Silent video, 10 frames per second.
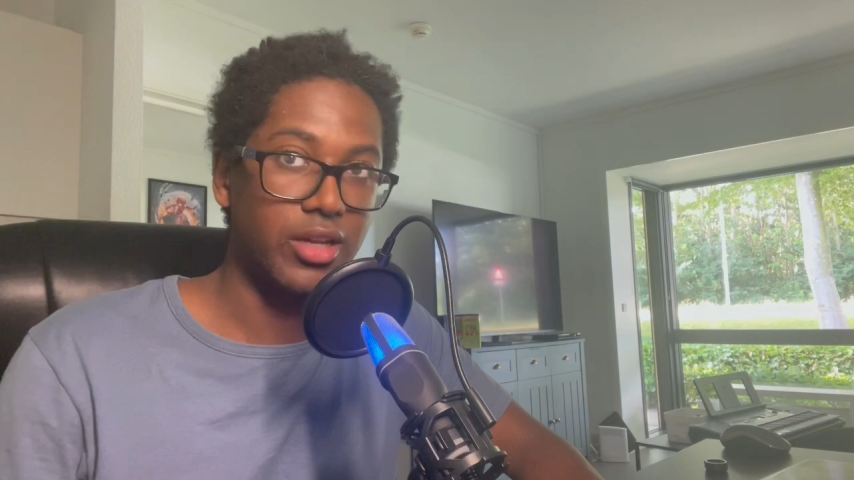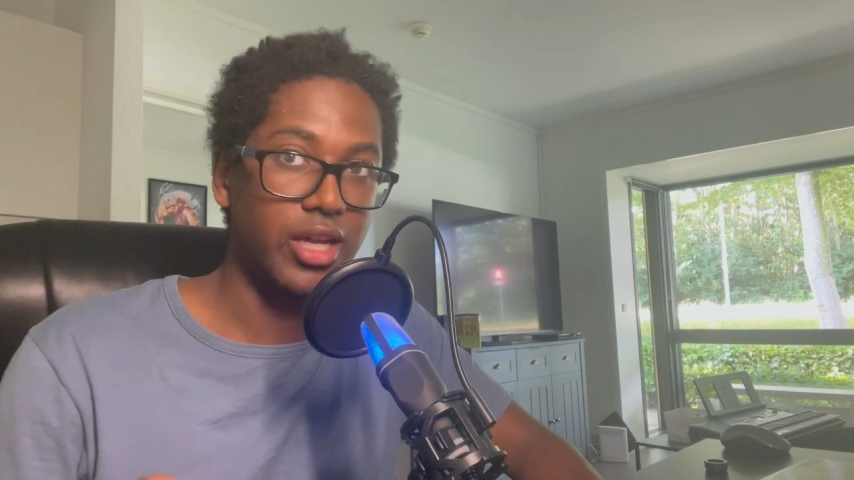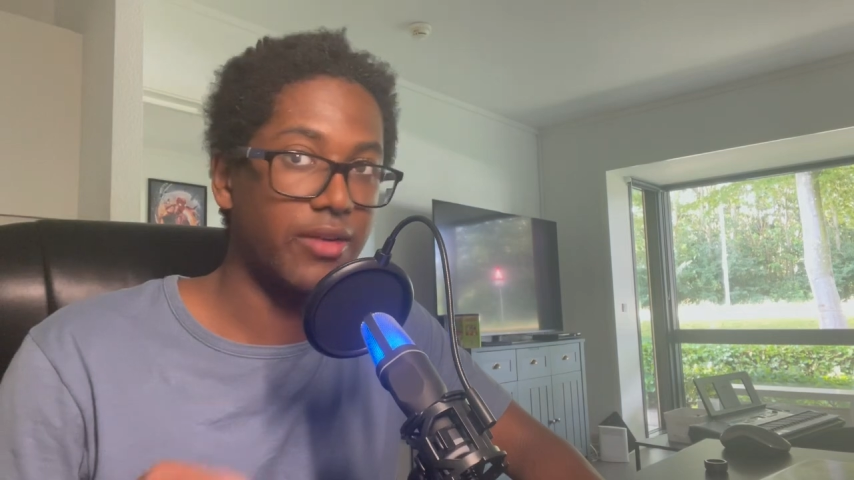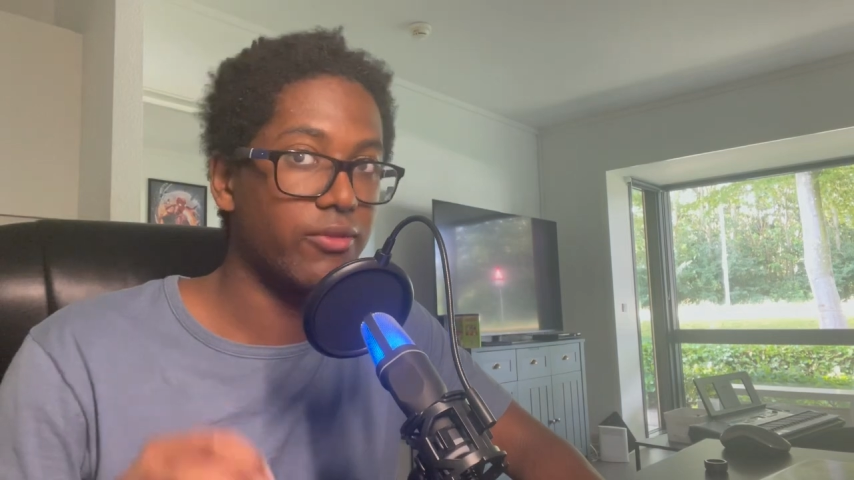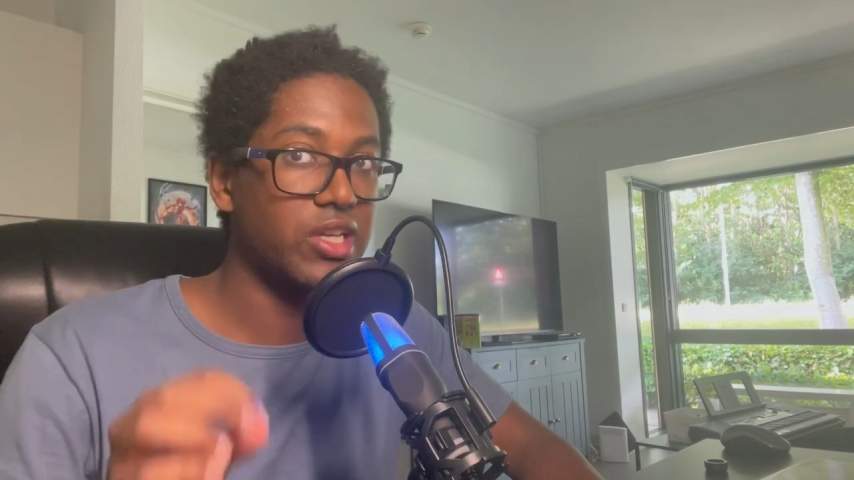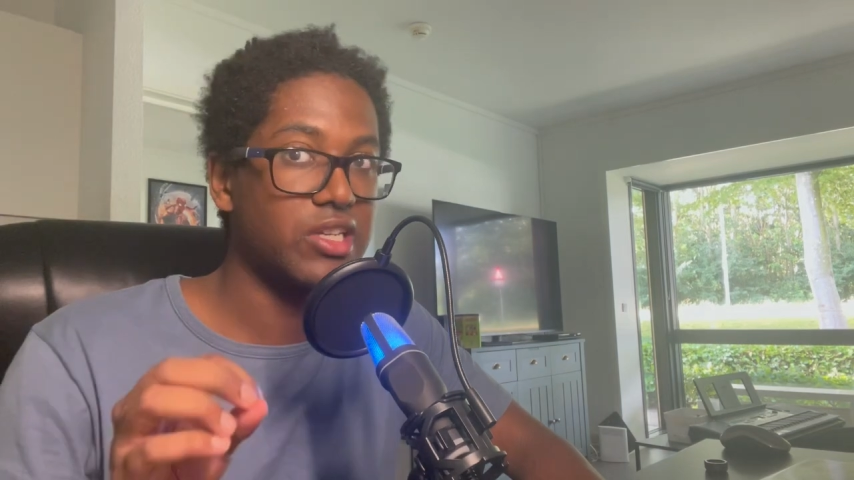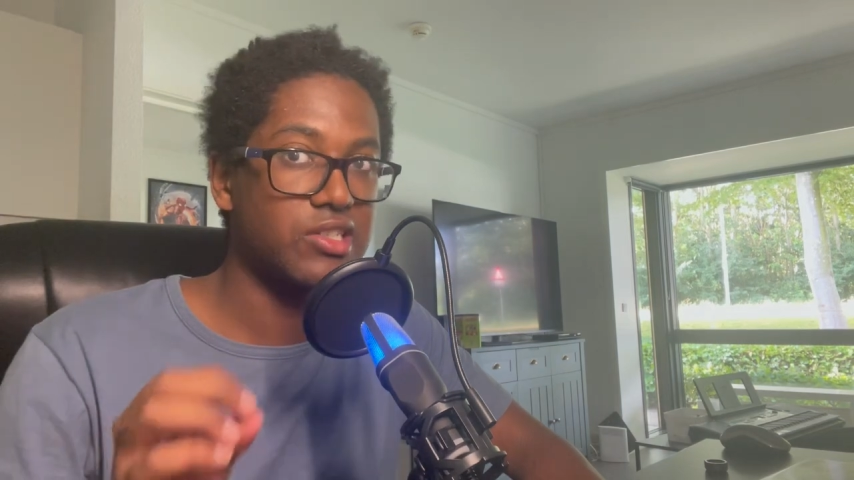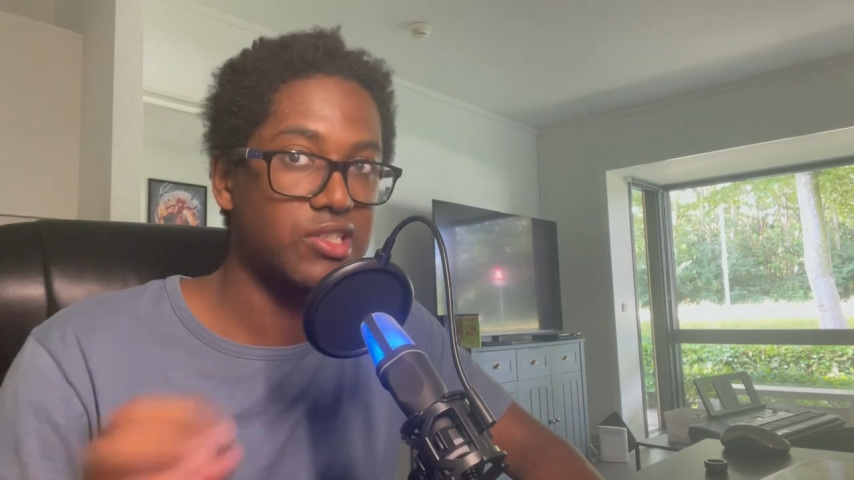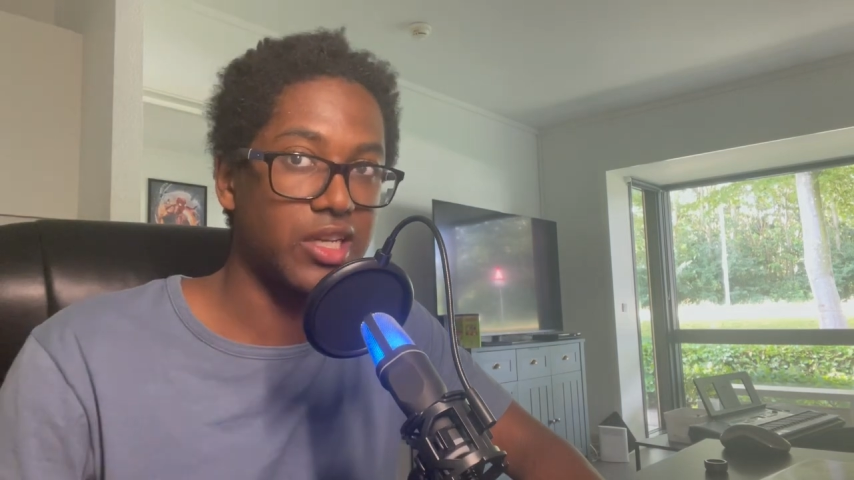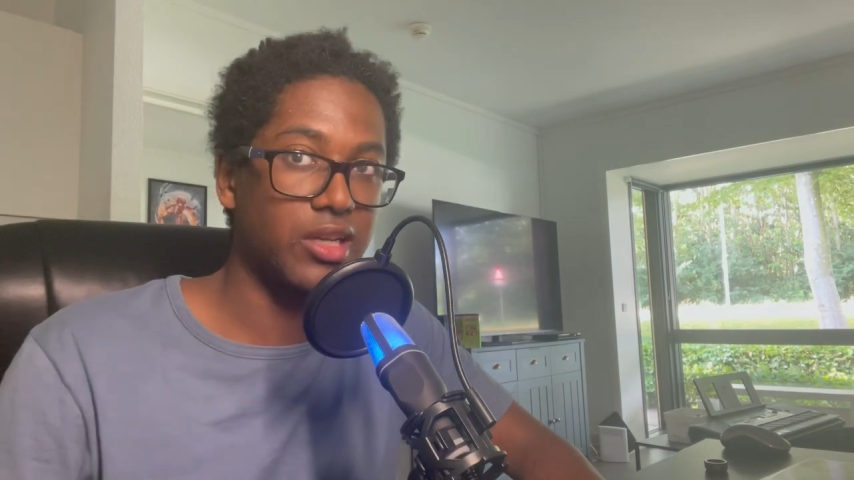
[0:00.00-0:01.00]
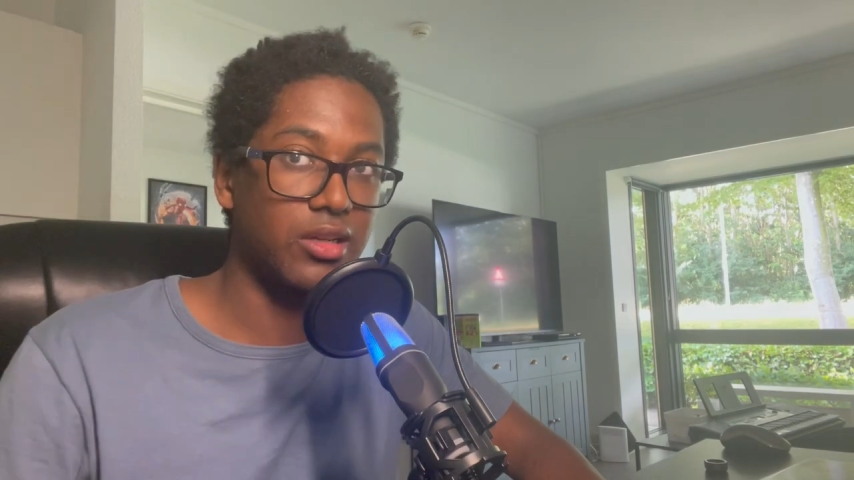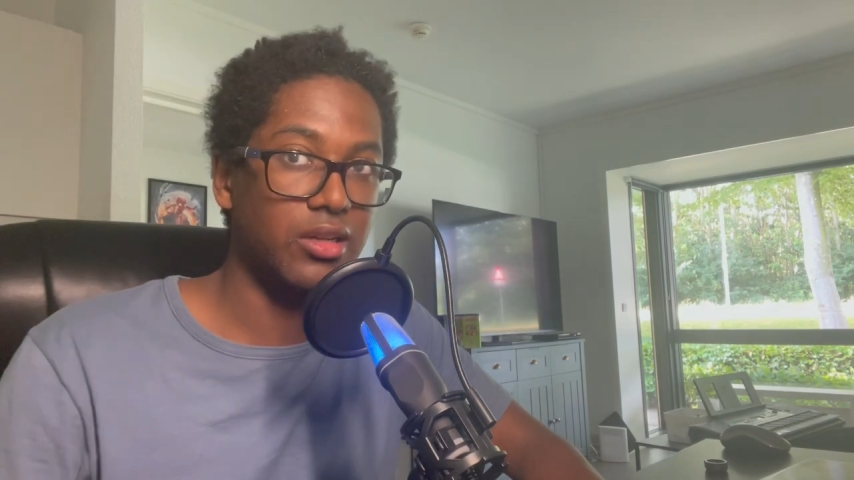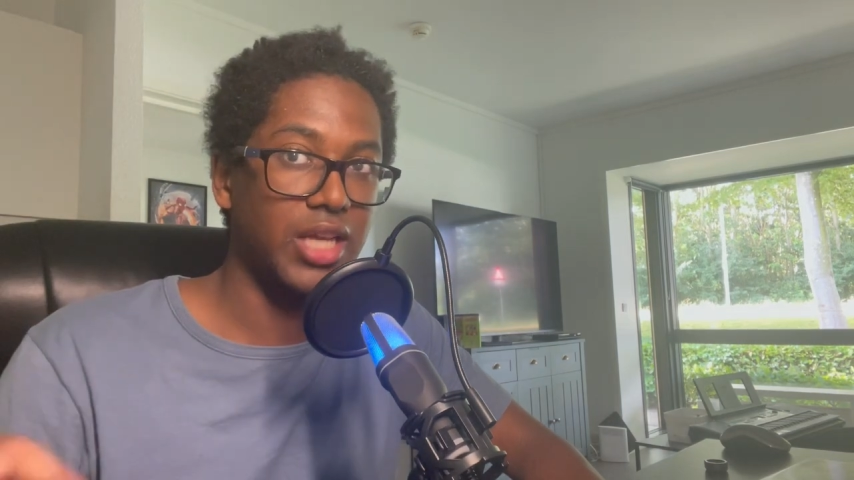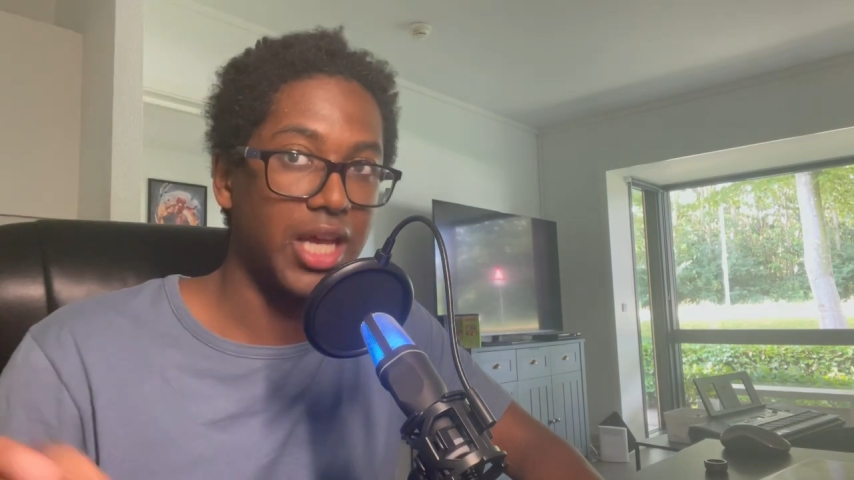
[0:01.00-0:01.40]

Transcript: every single